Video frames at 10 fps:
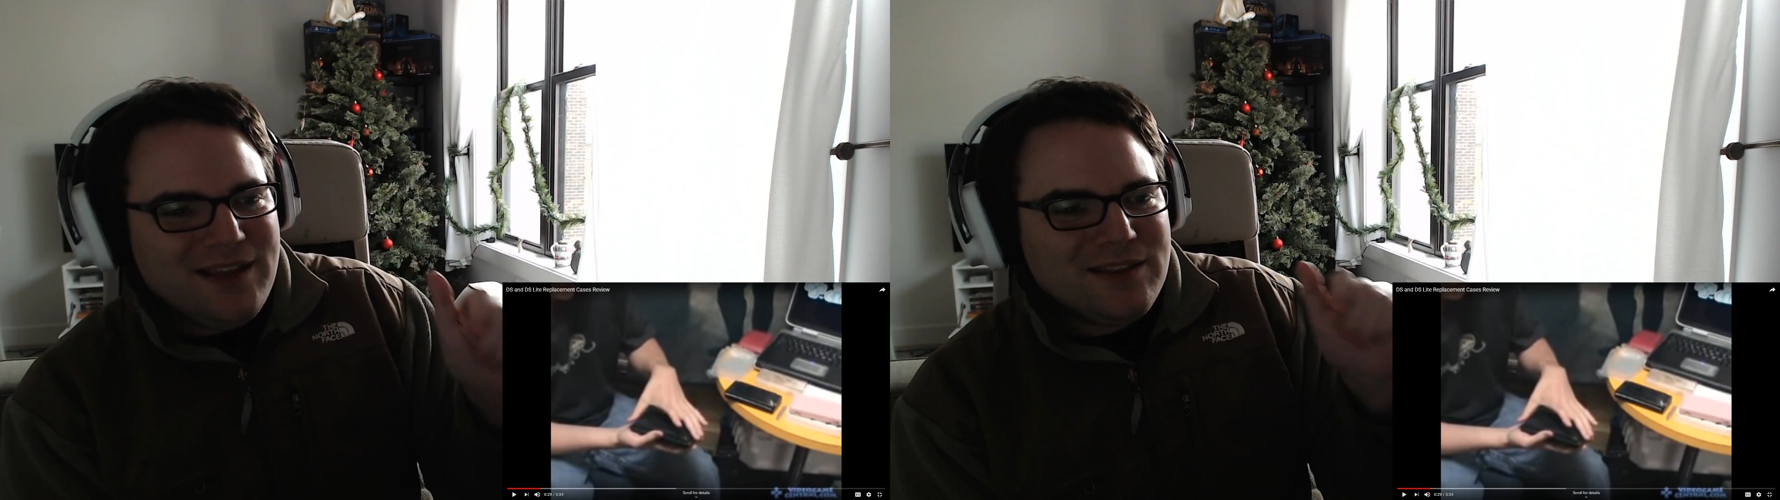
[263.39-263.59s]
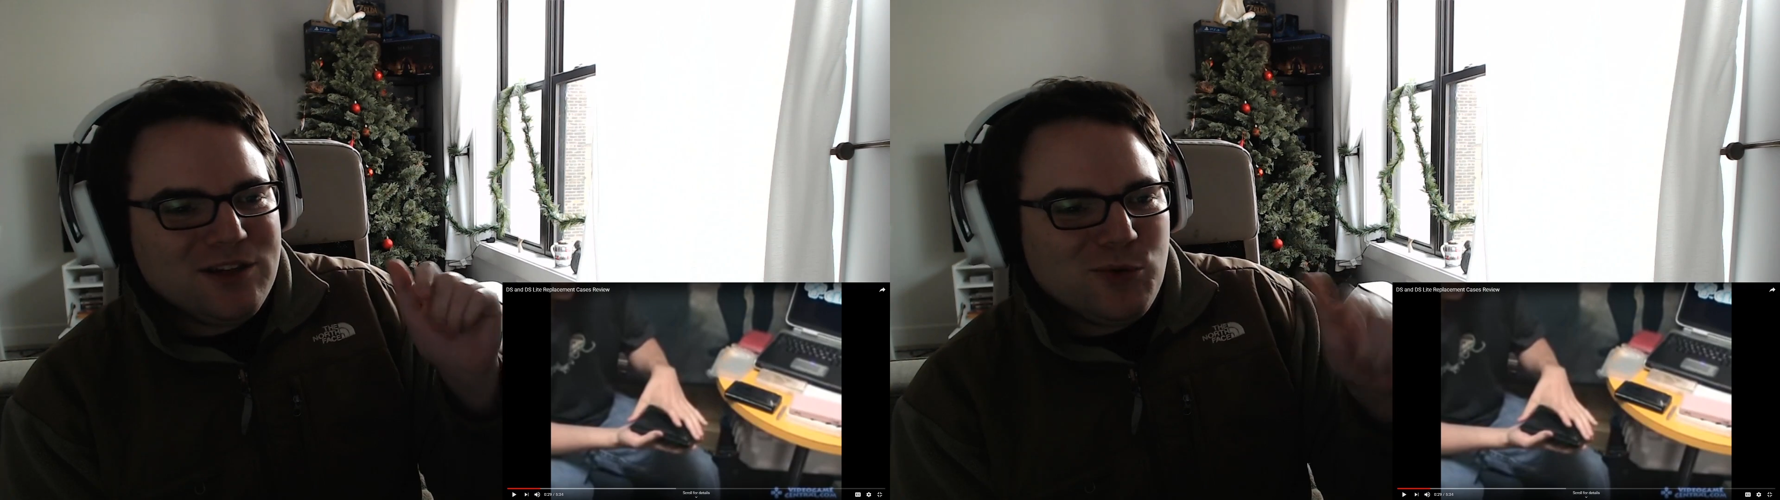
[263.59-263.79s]

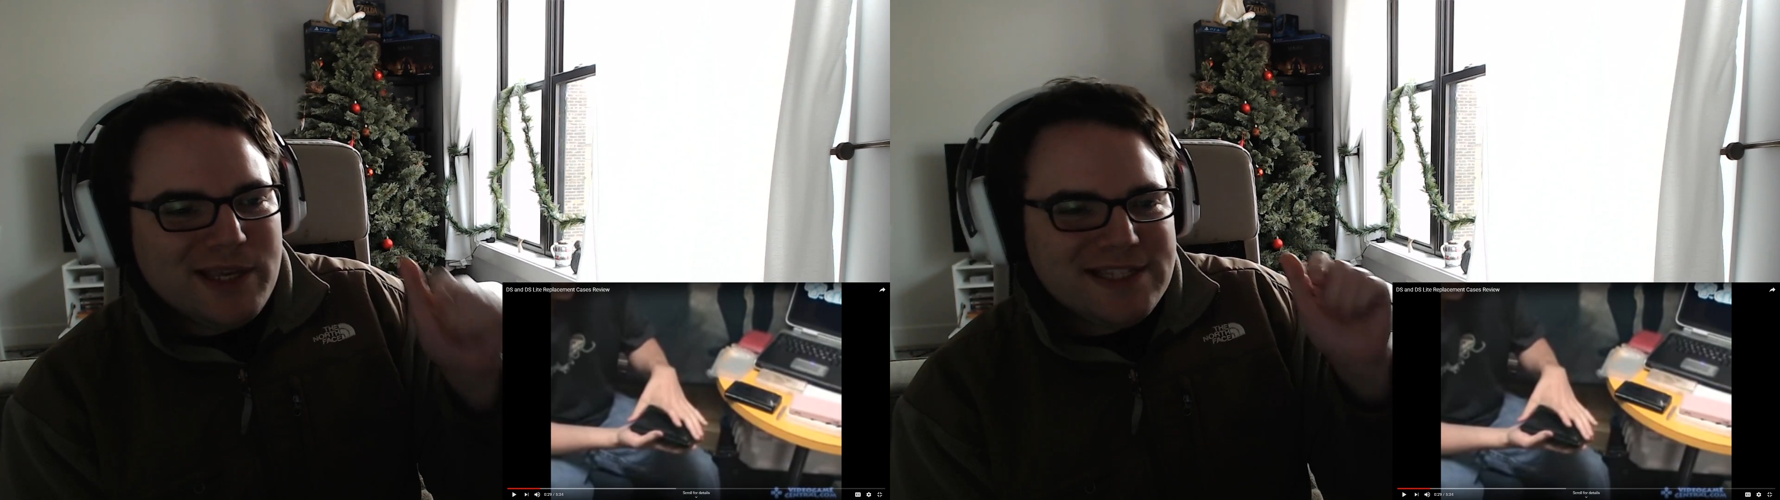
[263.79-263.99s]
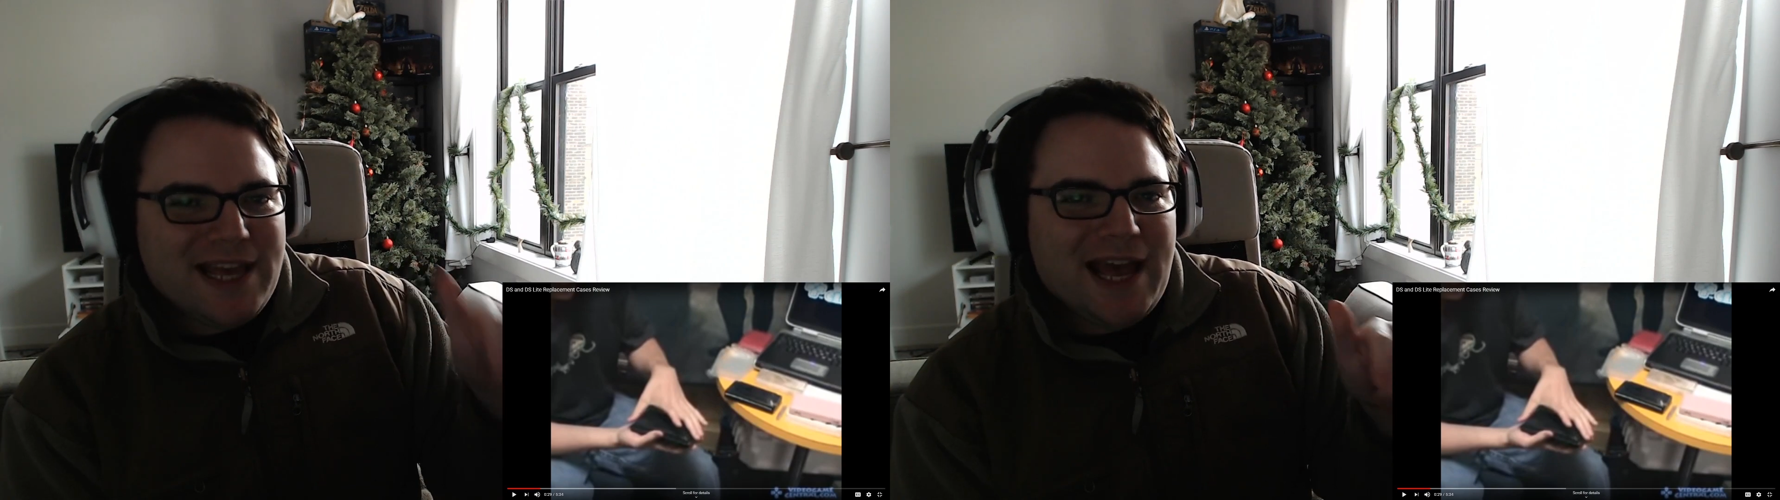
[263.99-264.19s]
the
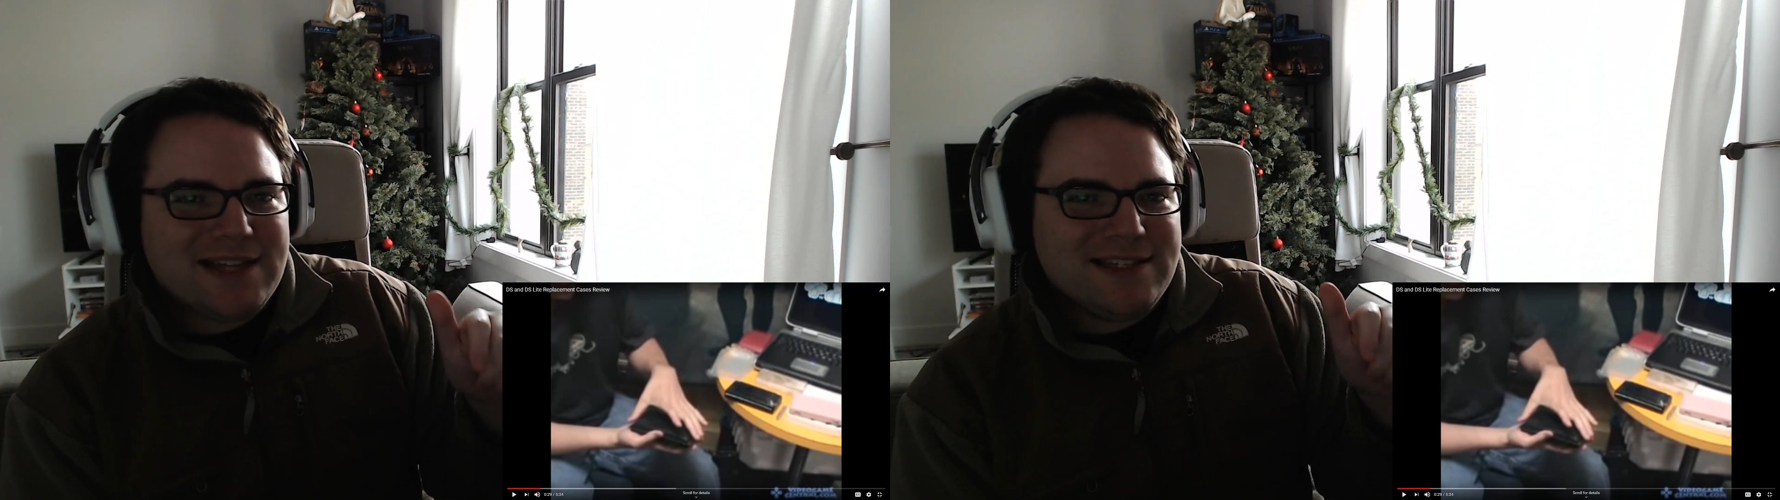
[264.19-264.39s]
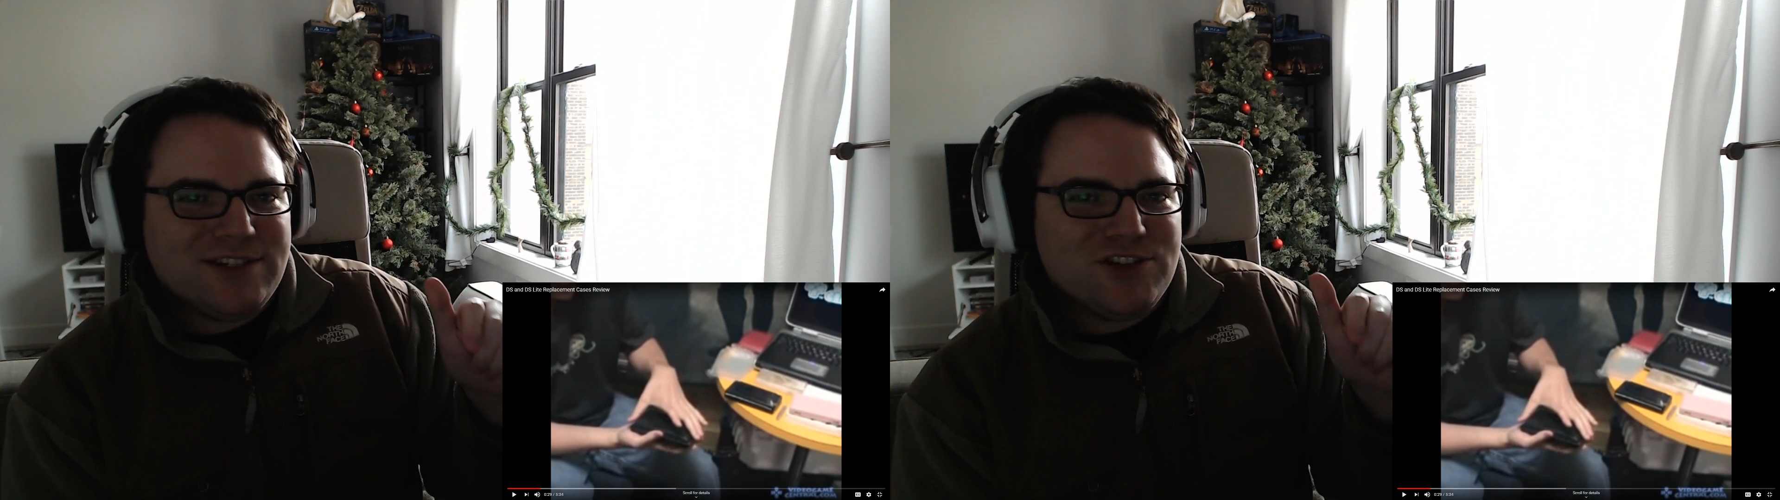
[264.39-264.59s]
Queen's accent